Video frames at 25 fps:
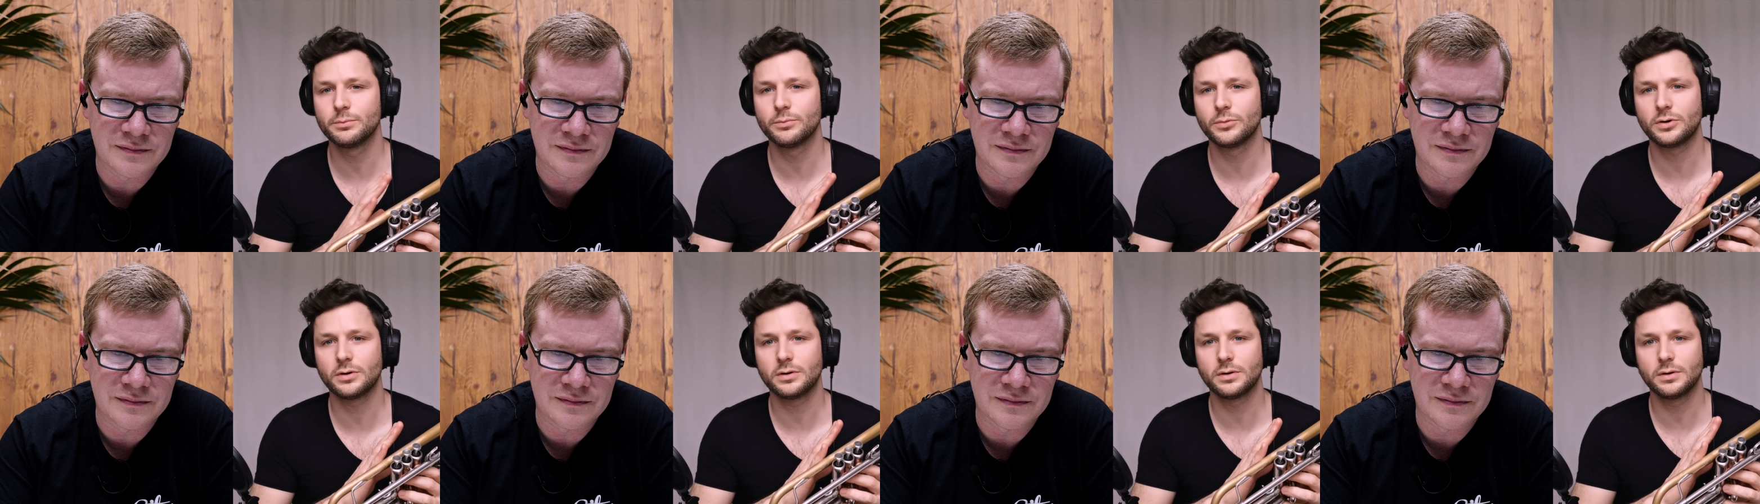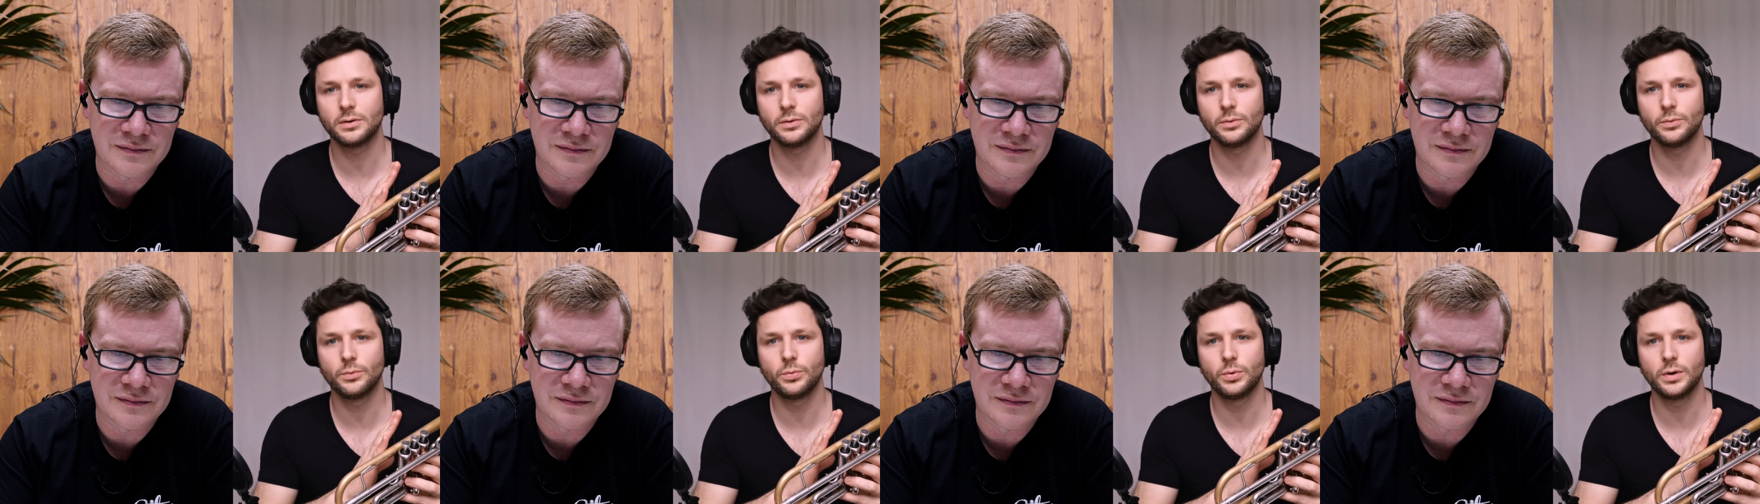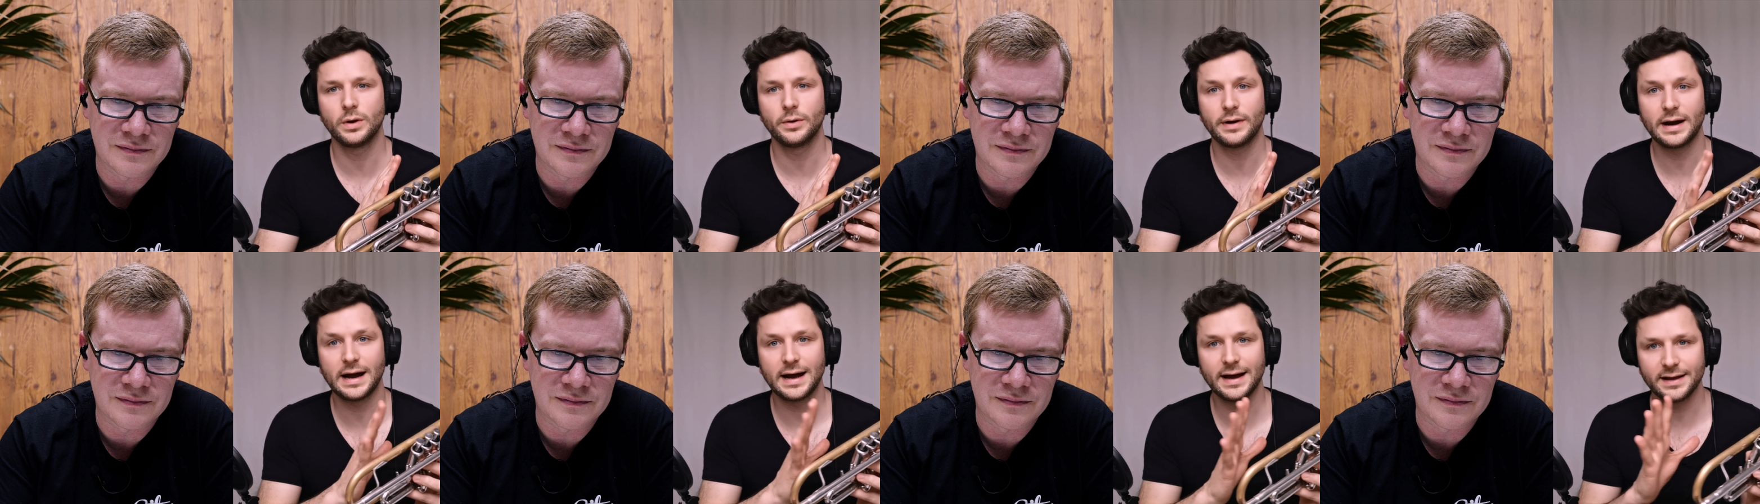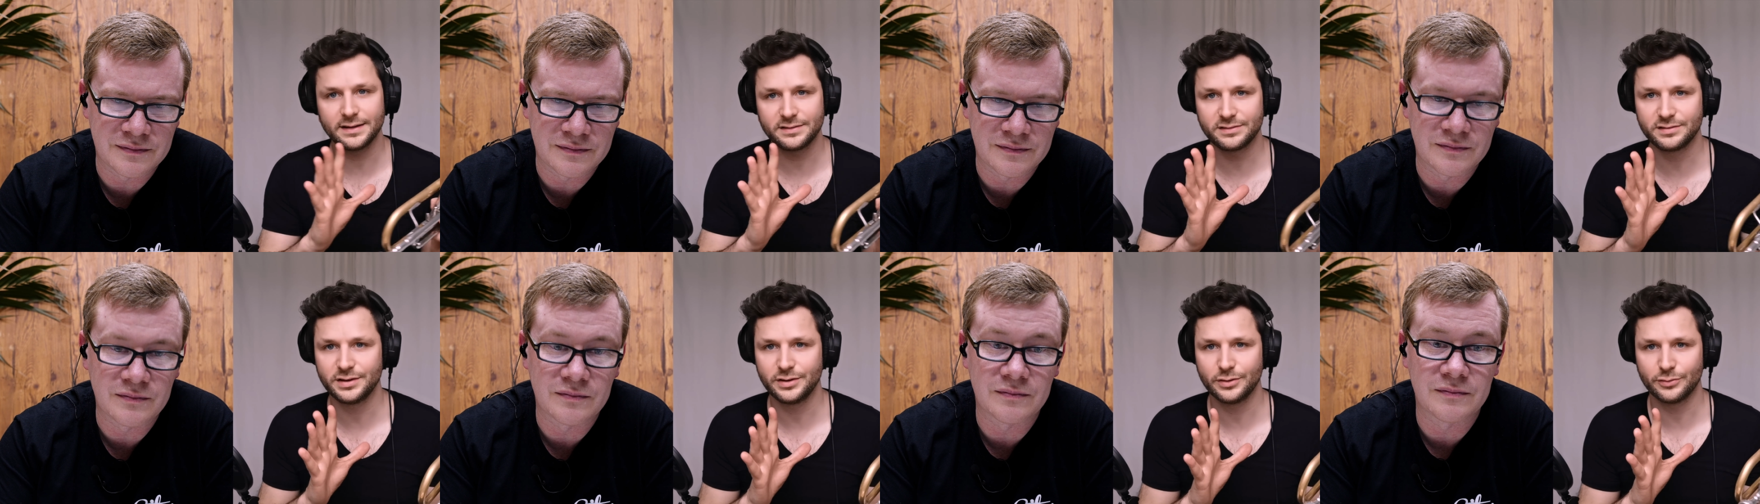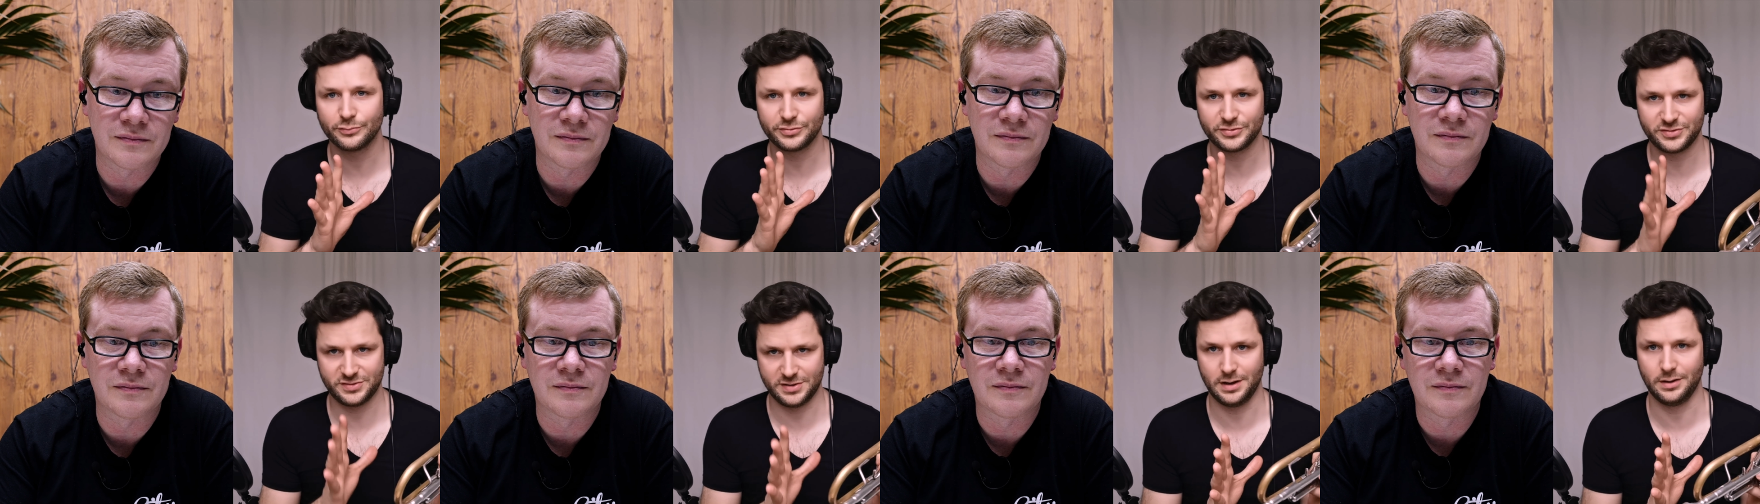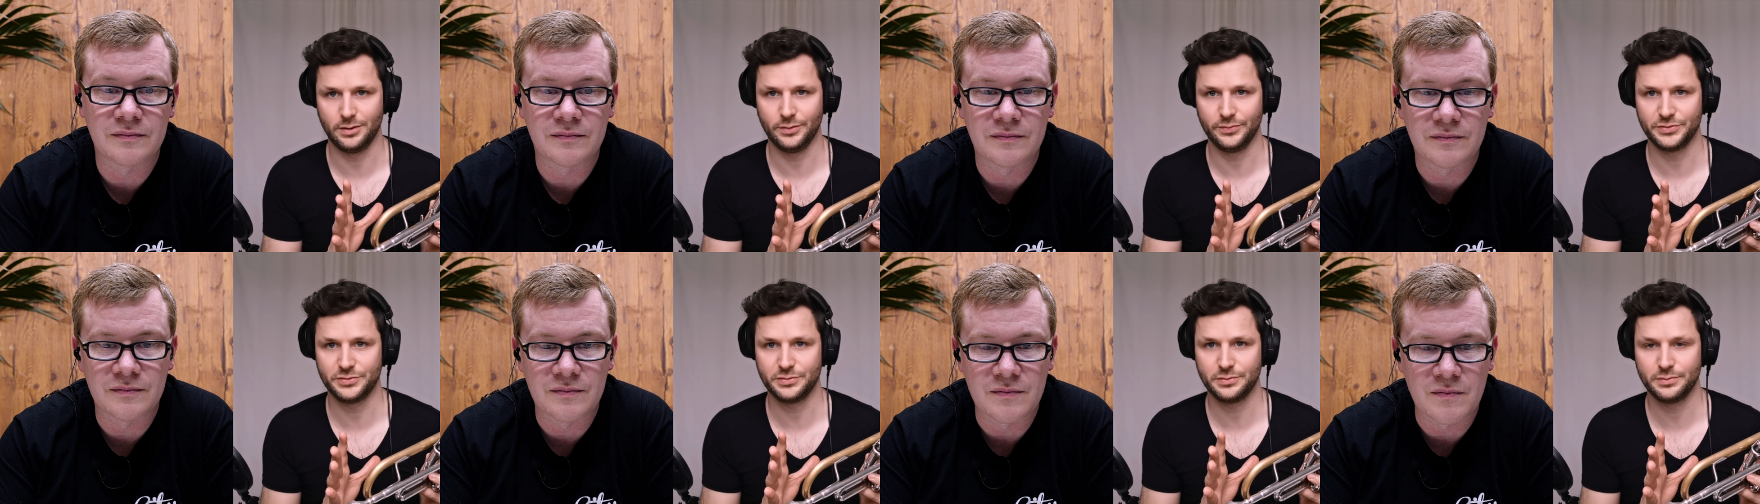Speaker 1: more variety of
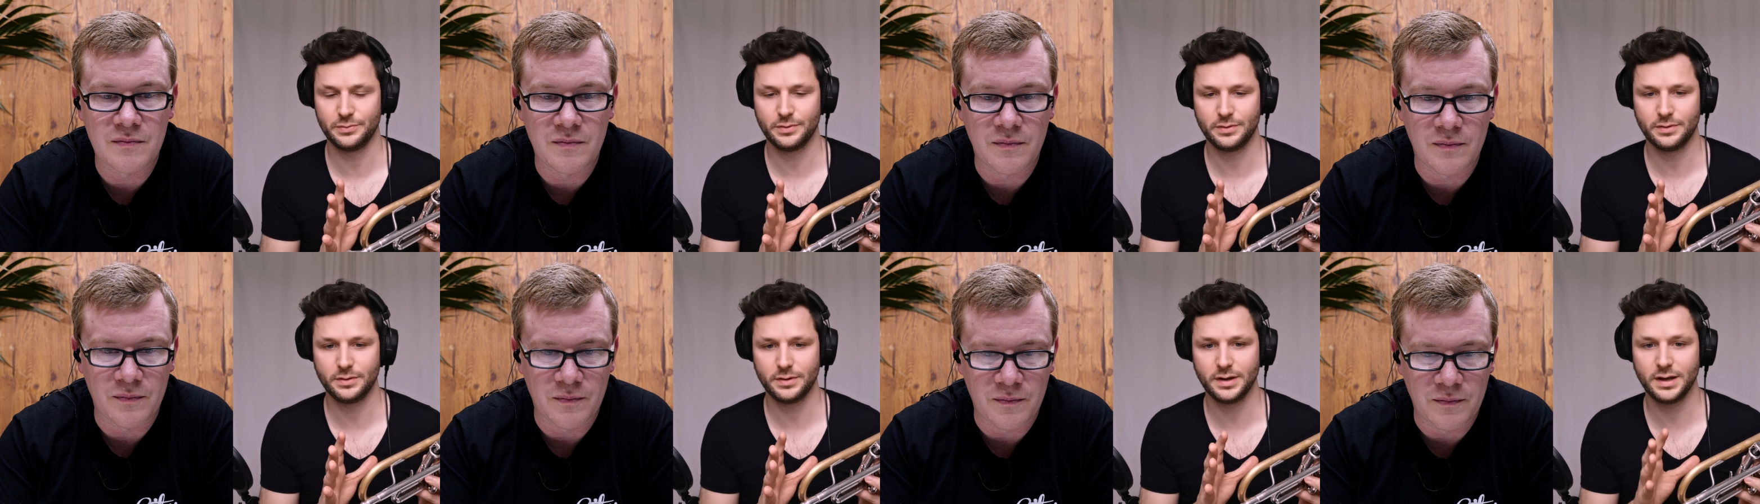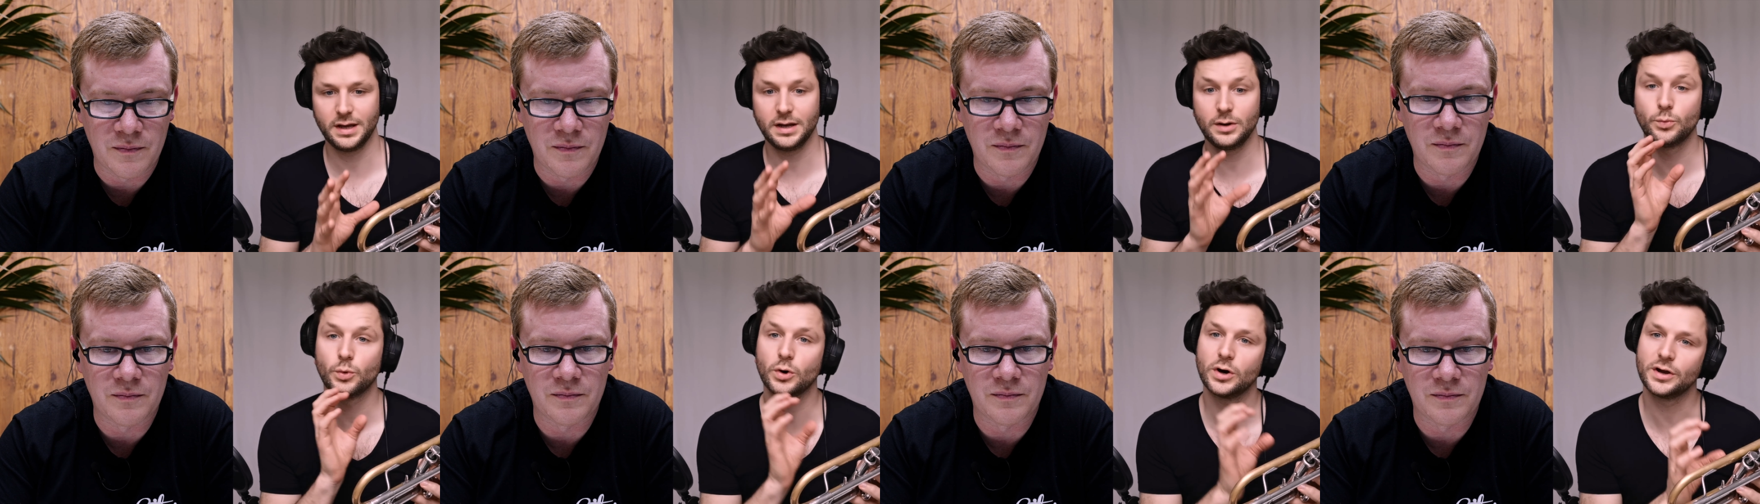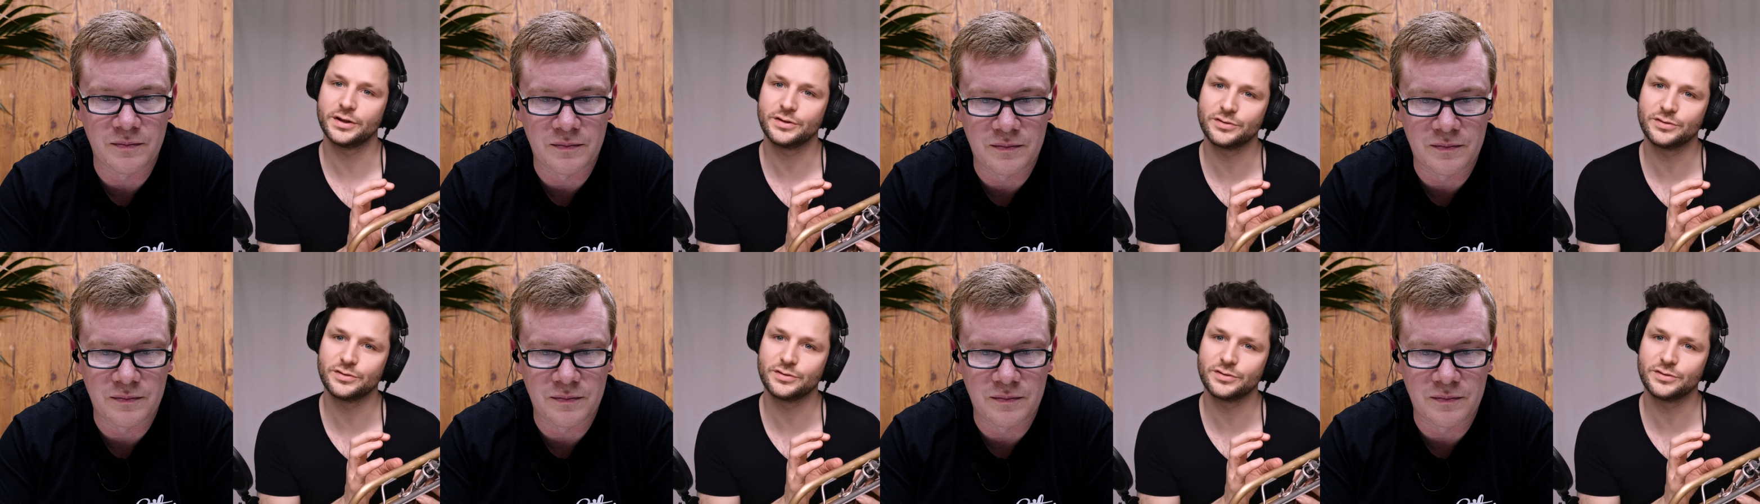sound in one